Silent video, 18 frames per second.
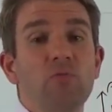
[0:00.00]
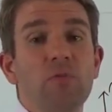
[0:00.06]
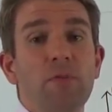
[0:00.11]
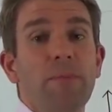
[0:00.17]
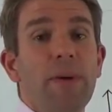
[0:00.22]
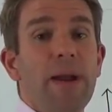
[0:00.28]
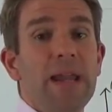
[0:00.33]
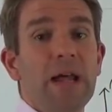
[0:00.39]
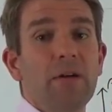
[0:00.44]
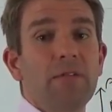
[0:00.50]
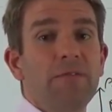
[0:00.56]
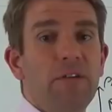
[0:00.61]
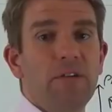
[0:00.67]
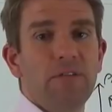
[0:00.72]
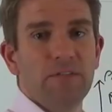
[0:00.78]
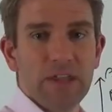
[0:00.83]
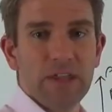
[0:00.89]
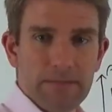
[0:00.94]
We've paid out
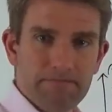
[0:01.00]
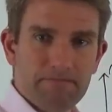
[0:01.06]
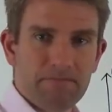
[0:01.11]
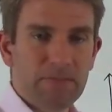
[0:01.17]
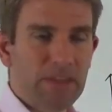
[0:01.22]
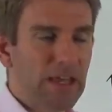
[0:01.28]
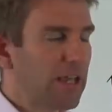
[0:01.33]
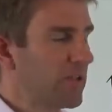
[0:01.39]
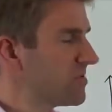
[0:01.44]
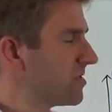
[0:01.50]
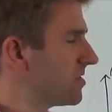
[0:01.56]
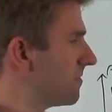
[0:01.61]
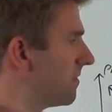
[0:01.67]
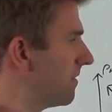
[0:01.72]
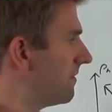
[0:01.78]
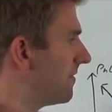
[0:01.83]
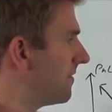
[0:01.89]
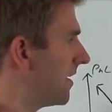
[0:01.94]
$50. That gives us
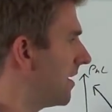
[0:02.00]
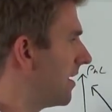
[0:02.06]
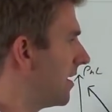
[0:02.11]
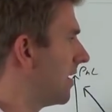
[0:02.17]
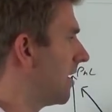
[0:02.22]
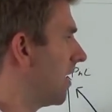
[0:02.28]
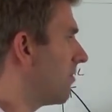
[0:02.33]
$50.